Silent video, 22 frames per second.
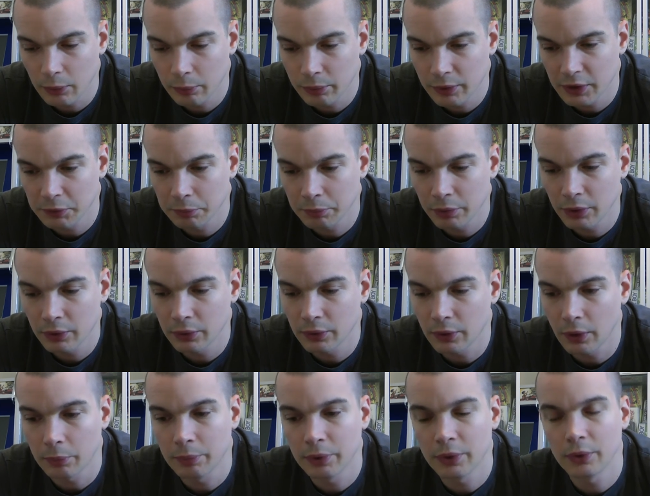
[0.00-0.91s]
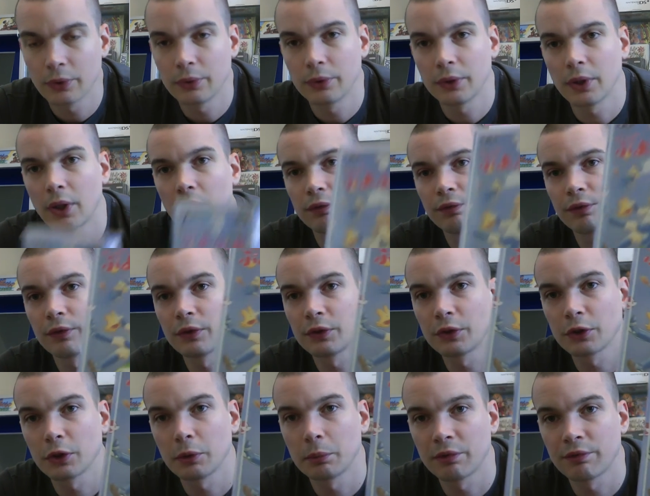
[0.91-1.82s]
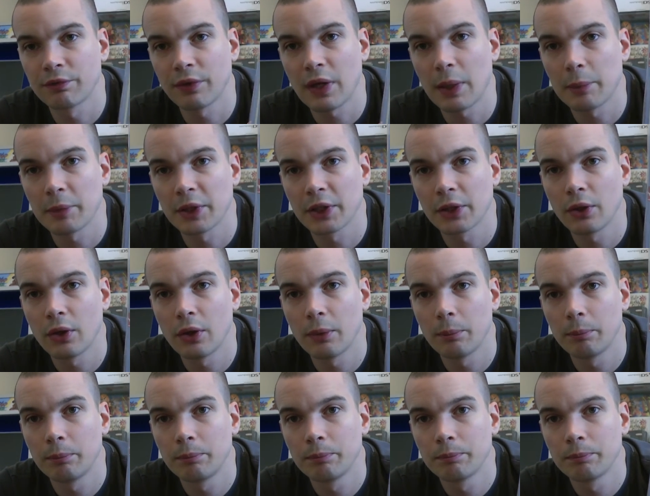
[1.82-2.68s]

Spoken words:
but it's Puyo Puyo for the Super Famicom.